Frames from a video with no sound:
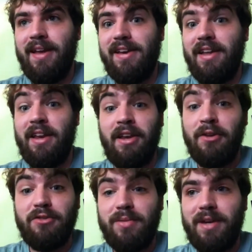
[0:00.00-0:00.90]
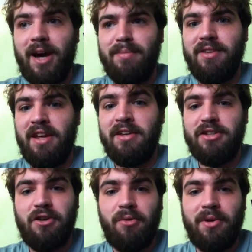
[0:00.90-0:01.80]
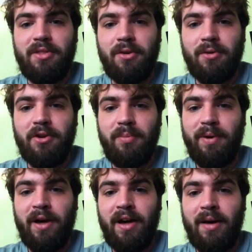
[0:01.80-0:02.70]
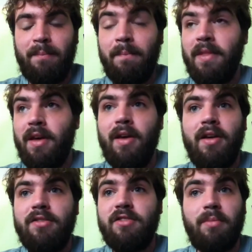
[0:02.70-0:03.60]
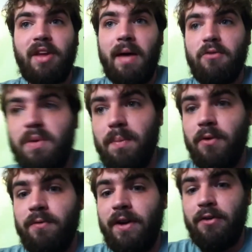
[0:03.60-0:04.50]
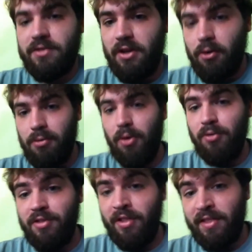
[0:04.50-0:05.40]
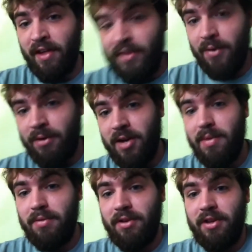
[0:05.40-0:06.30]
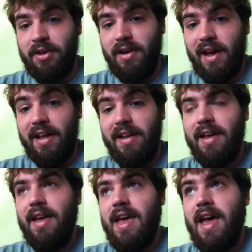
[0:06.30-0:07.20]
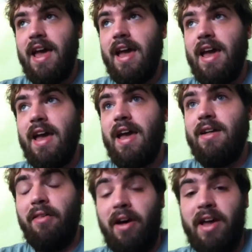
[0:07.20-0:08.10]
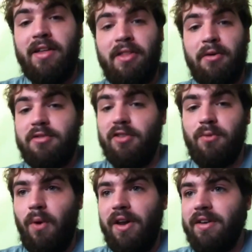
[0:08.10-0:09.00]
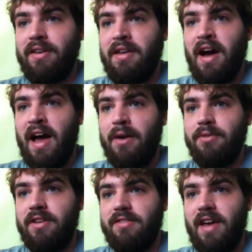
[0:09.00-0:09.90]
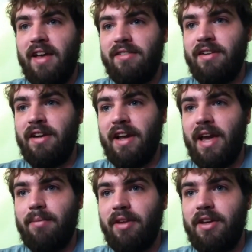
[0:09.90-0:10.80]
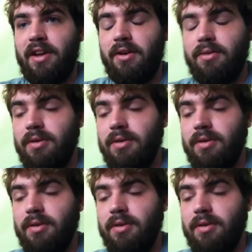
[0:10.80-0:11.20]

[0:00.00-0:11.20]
And it usually becomes an in-joke with the group. Sometimes people fail skill rolls that they thought they were going to be really good at. Like, there was this one guy who was an assassin, and I kept, like,